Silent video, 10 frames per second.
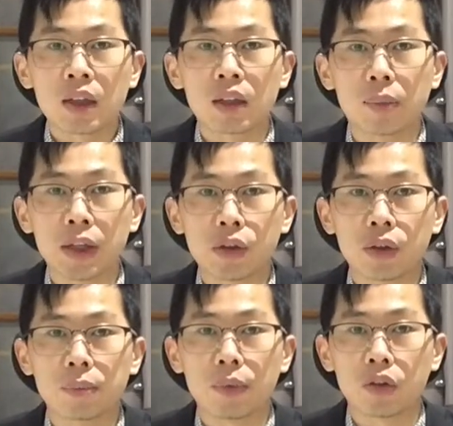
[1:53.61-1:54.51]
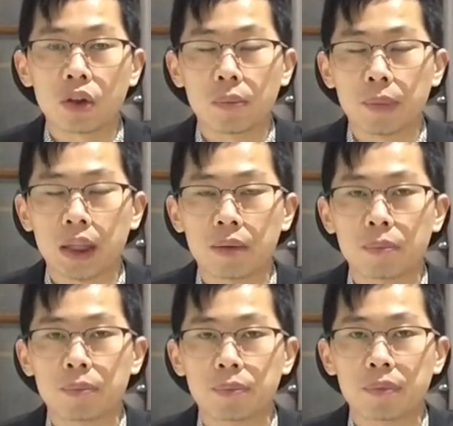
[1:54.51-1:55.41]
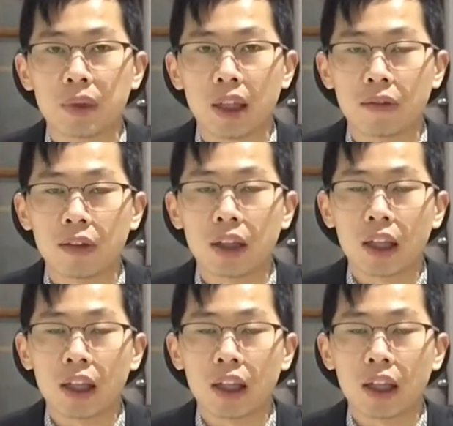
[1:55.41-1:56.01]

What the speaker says: The patient also may have